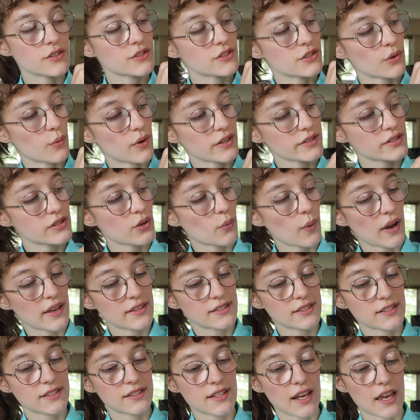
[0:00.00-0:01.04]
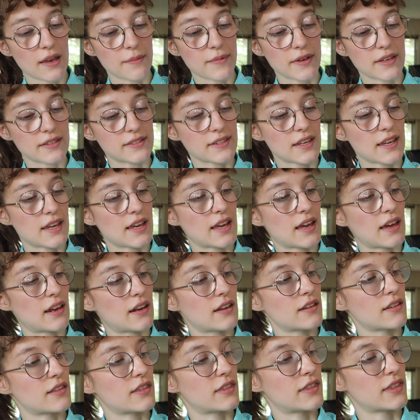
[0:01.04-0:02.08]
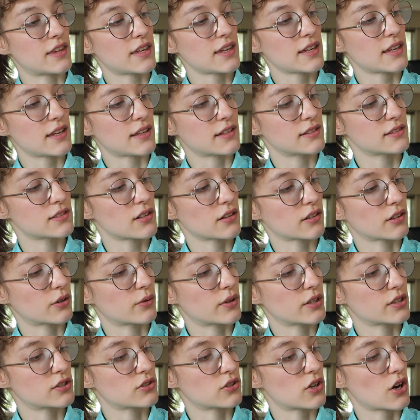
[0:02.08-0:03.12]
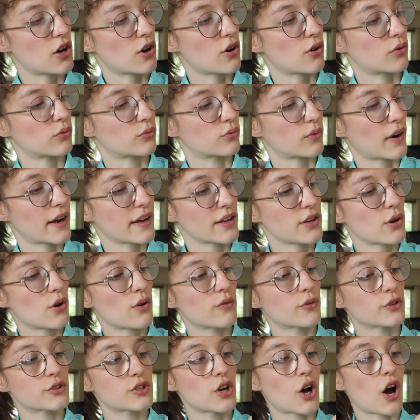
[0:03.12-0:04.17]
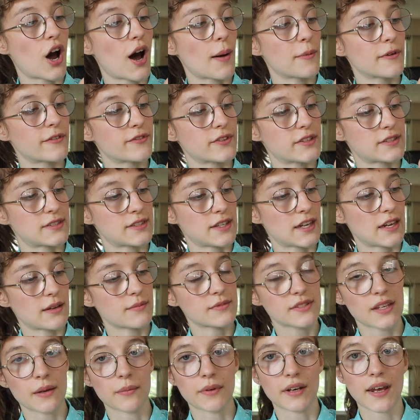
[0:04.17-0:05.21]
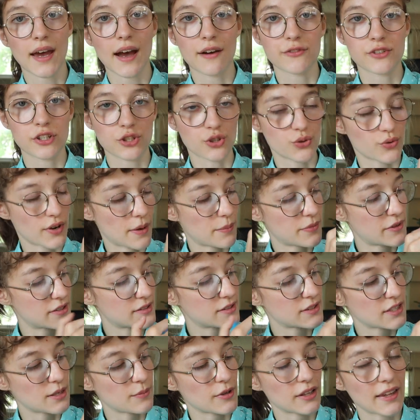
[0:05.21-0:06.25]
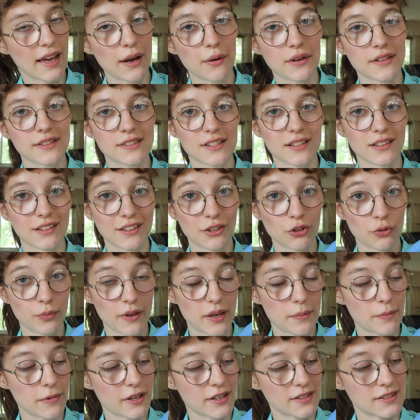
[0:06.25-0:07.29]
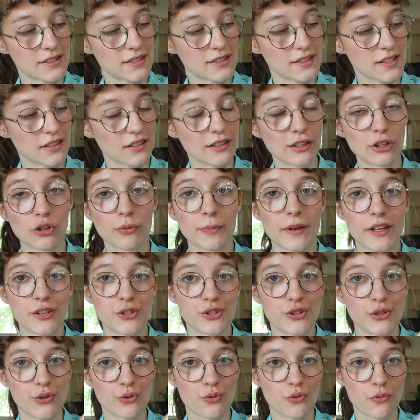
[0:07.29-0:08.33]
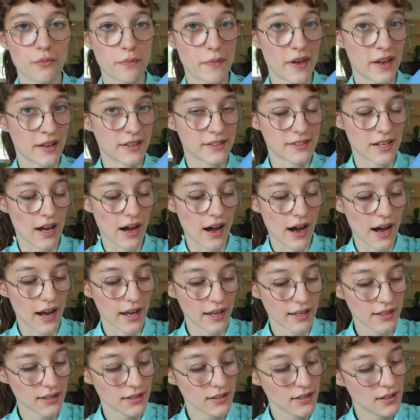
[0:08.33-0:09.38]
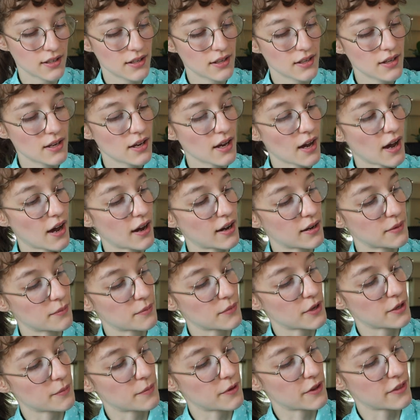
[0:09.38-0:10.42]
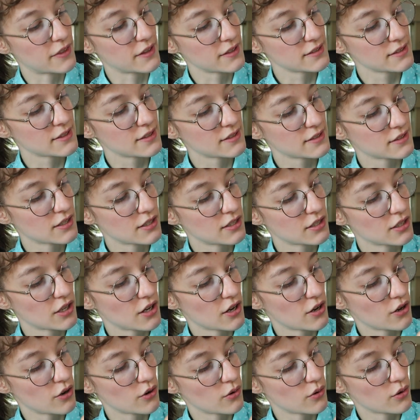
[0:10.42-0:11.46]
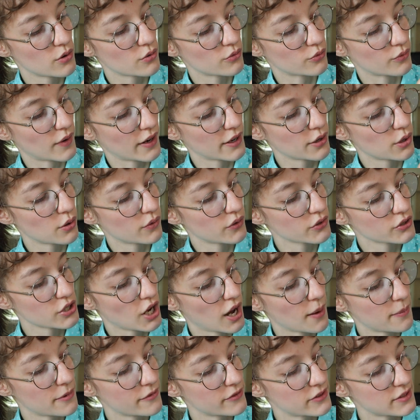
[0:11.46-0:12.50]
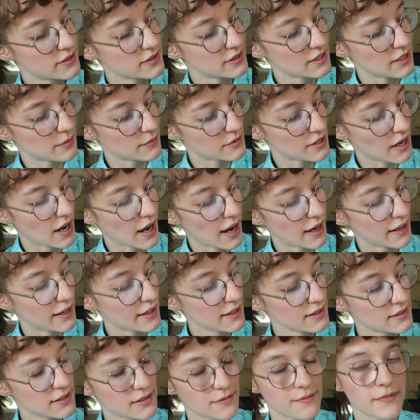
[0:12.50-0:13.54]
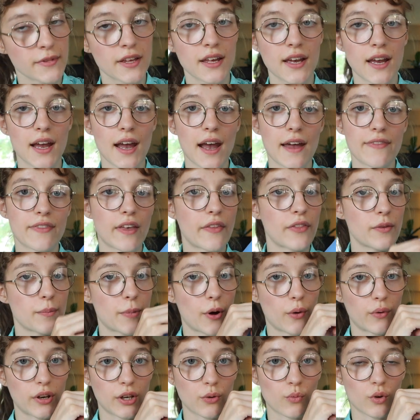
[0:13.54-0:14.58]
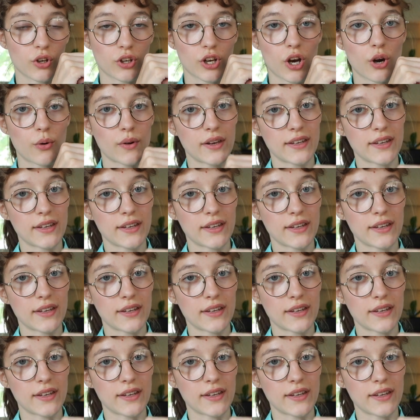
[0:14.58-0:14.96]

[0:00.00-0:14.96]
So once the waist tape is in, these are going to go right over top of the seams. I'm going to have to trim the seam allowance a little bit because it's a little bit too big tied. Um, but this is gonna go right over top of the seam to hide it, and then the boning will go